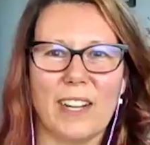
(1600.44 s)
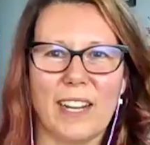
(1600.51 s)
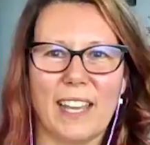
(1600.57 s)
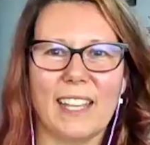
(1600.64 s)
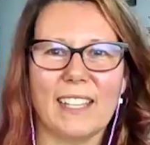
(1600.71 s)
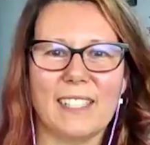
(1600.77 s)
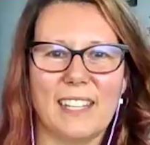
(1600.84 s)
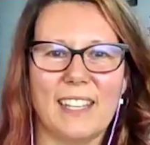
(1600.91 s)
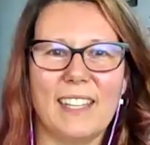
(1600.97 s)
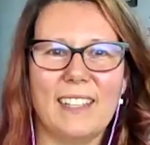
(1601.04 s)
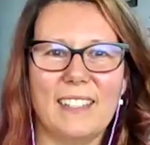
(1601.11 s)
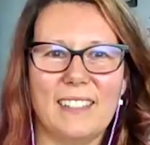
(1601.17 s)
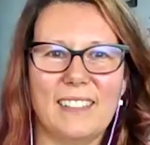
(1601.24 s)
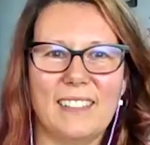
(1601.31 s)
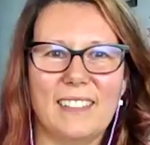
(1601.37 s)
rewarding, isn't
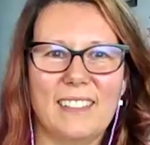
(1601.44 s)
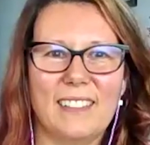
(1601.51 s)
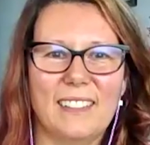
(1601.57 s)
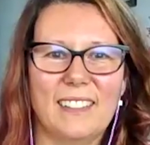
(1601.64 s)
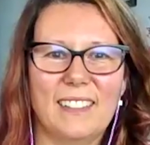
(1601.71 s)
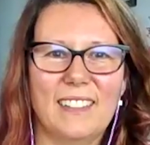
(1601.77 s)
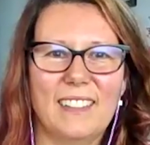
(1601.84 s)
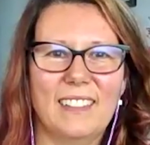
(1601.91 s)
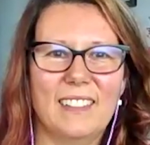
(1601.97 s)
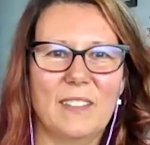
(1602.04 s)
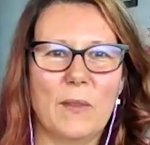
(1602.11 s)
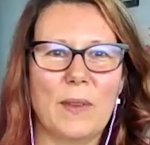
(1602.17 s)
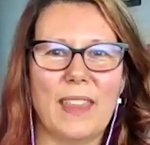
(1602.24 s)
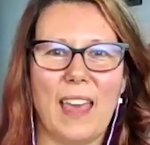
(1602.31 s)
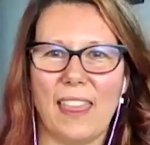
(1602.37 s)
it? Mm-hmm.
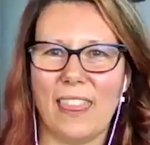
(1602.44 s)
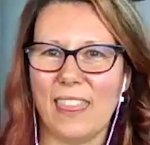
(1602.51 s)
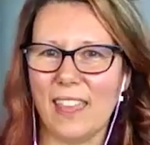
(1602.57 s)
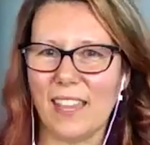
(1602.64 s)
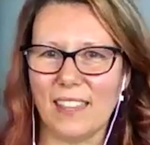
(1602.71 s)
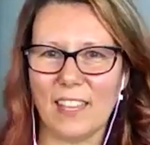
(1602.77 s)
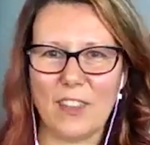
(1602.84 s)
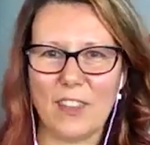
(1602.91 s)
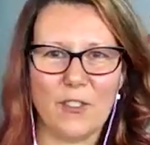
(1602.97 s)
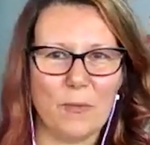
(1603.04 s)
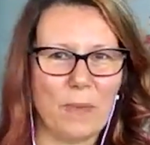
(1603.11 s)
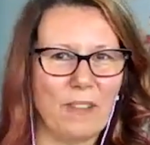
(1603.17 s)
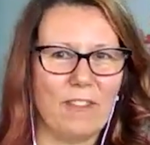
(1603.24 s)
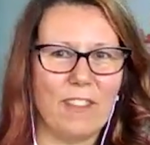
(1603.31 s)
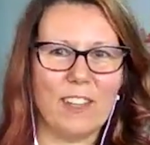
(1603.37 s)
When that thing that
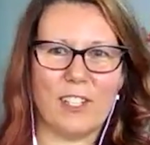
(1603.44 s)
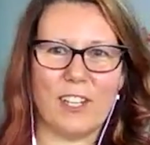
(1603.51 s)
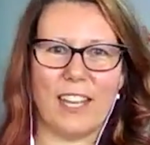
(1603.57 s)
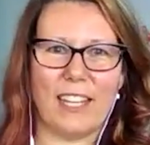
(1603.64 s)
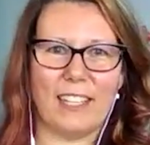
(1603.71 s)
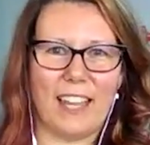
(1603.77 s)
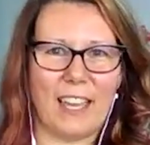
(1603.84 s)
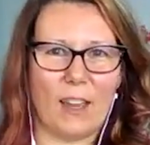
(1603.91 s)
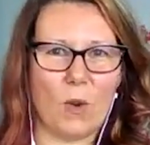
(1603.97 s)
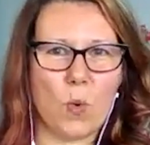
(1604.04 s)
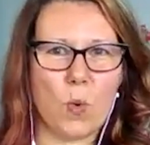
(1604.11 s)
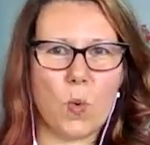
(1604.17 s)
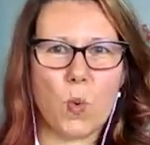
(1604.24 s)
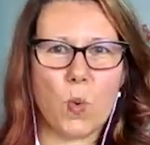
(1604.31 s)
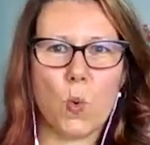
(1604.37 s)
you've been visioning, like,